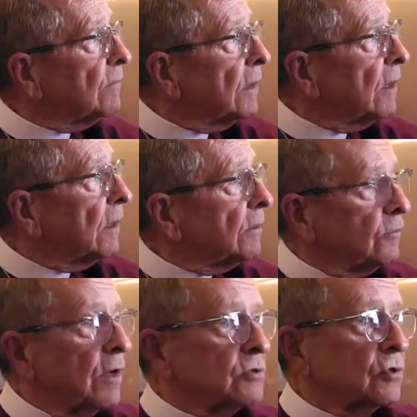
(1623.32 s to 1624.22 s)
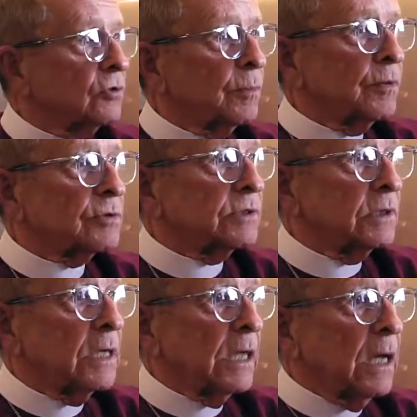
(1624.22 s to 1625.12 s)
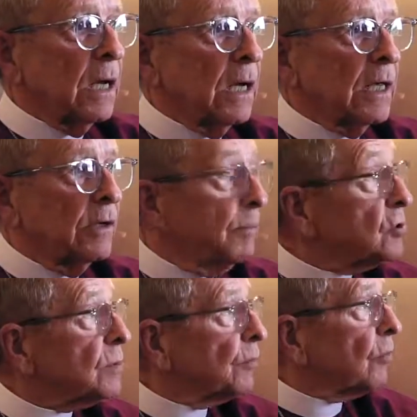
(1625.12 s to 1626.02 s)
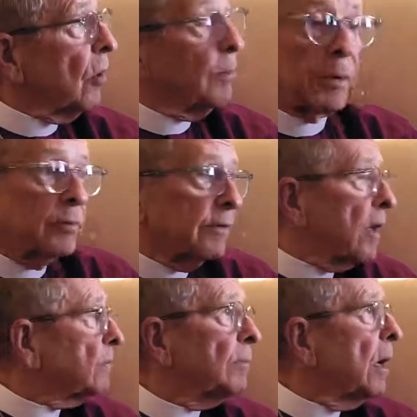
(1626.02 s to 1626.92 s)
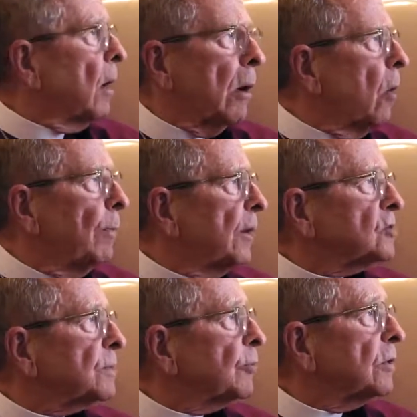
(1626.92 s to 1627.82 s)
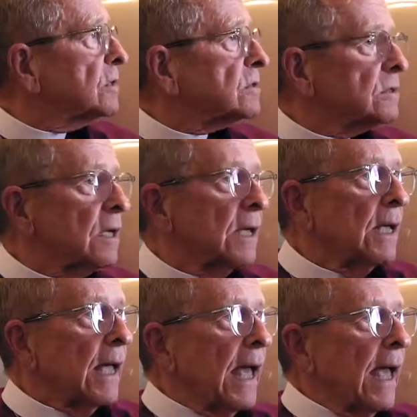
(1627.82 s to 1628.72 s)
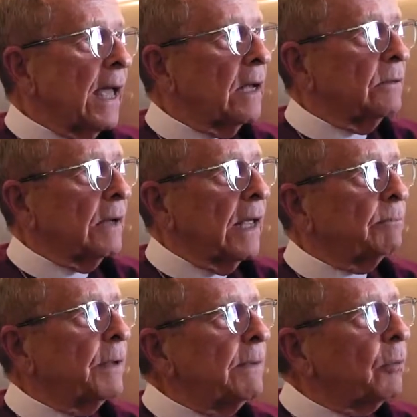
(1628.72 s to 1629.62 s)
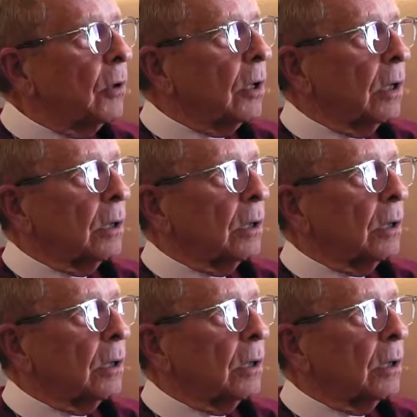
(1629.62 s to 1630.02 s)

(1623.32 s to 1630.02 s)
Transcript: a transgender person uh, in a bishop role, but we've got a, a, whole bunch of priests. And, and people